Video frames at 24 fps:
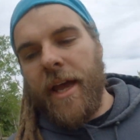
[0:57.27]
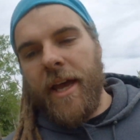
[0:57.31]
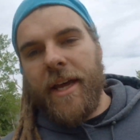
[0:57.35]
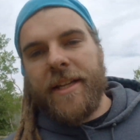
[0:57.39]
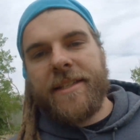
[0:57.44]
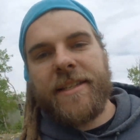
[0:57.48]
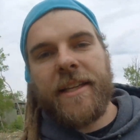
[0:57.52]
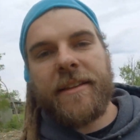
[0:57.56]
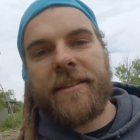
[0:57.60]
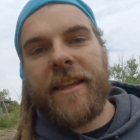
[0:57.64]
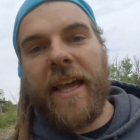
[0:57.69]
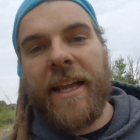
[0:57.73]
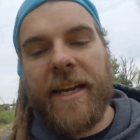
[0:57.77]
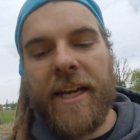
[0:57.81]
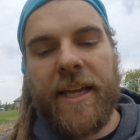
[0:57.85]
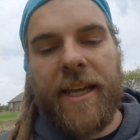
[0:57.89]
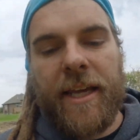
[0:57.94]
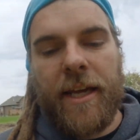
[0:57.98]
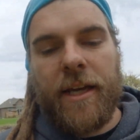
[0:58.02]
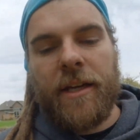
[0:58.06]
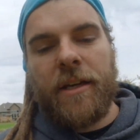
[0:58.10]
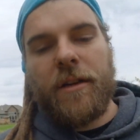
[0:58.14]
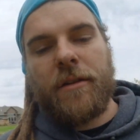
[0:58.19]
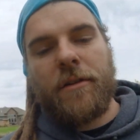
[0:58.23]
It's a
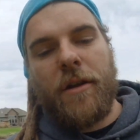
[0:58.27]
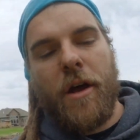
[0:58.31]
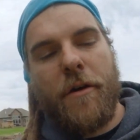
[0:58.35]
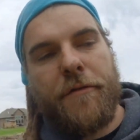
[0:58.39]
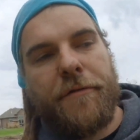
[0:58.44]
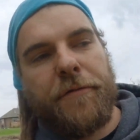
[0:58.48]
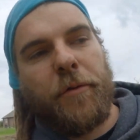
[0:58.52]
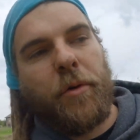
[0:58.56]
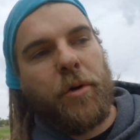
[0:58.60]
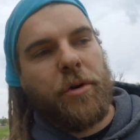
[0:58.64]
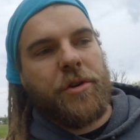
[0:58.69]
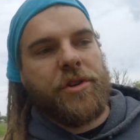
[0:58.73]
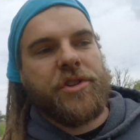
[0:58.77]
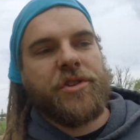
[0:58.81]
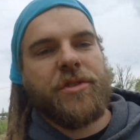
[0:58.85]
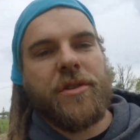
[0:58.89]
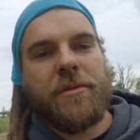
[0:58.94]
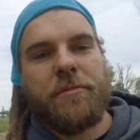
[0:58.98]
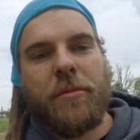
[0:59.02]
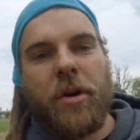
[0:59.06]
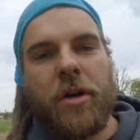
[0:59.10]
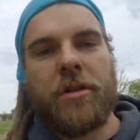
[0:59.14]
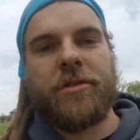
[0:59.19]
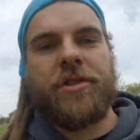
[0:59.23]
dedicated forestry
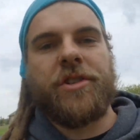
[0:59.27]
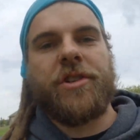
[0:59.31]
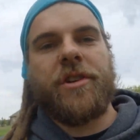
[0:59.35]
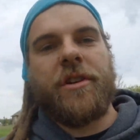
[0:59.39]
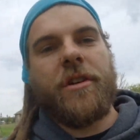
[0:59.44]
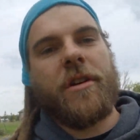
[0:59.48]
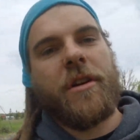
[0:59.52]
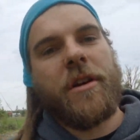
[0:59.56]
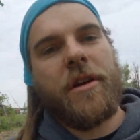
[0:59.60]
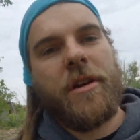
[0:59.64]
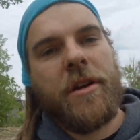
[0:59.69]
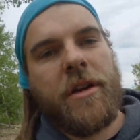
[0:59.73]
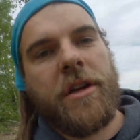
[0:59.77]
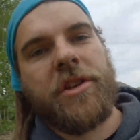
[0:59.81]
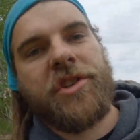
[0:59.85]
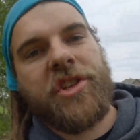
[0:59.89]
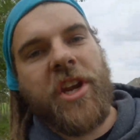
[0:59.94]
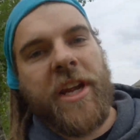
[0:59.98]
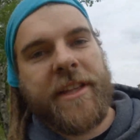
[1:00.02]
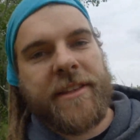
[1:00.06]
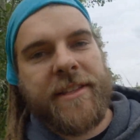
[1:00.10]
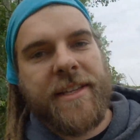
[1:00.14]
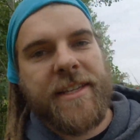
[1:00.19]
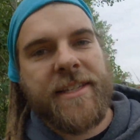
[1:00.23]
mulcher.
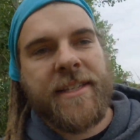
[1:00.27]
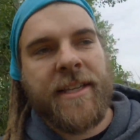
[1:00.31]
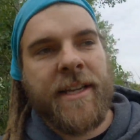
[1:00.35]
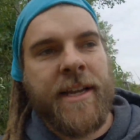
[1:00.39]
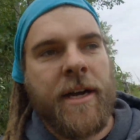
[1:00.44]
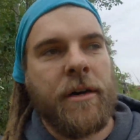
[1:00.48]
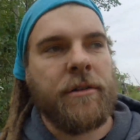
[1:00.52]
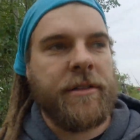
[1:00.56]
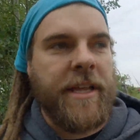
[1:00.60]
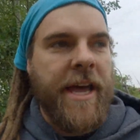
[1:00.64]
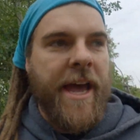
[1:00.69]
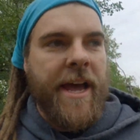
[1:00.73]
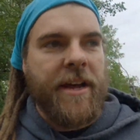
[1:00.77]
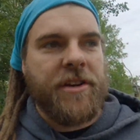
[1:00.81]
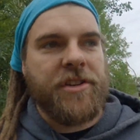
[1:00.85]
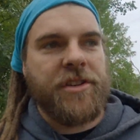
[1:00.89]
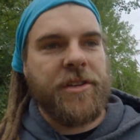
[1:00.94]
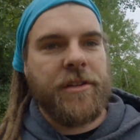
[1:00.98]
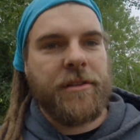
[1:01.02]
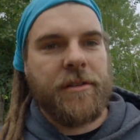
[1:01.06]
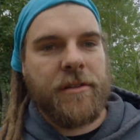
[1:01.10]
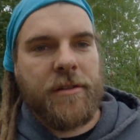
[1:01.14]
Check this thing out in action.